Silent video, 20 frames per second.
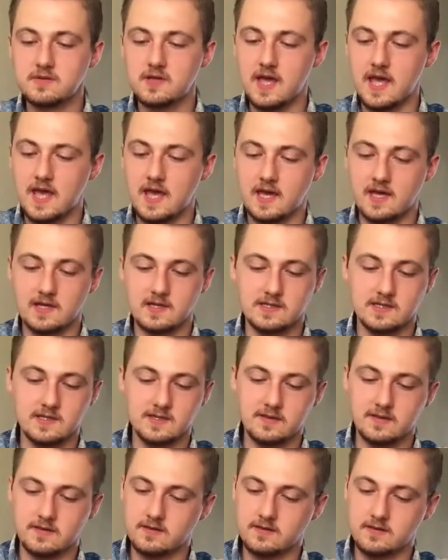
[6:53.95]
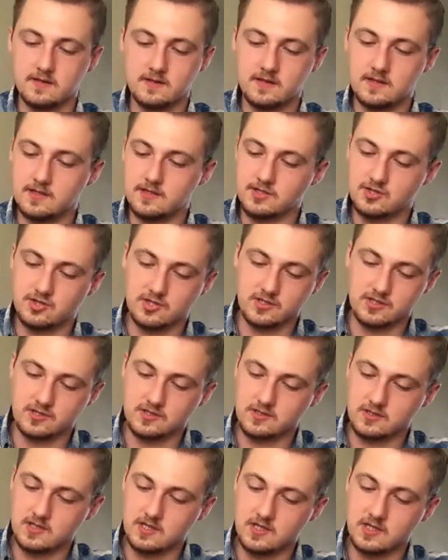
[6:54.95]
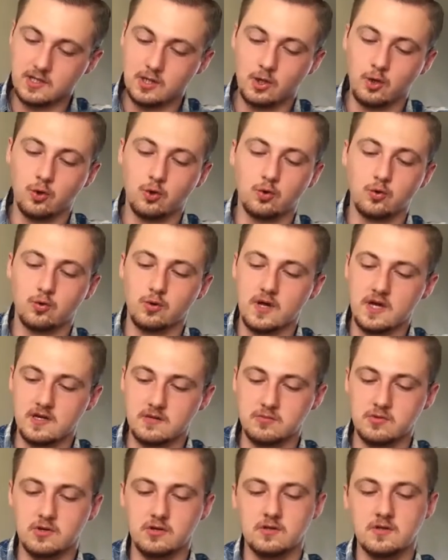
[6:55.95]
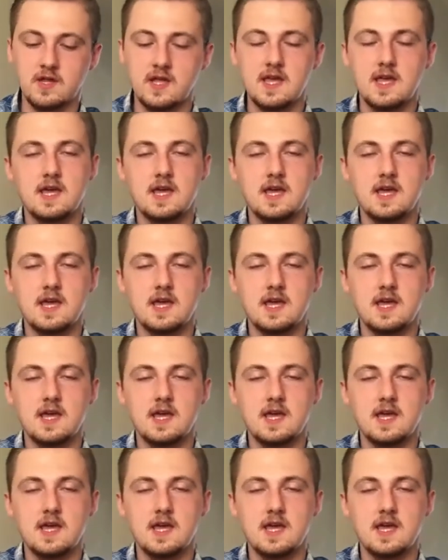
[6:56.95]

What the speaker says: and it is just incredible.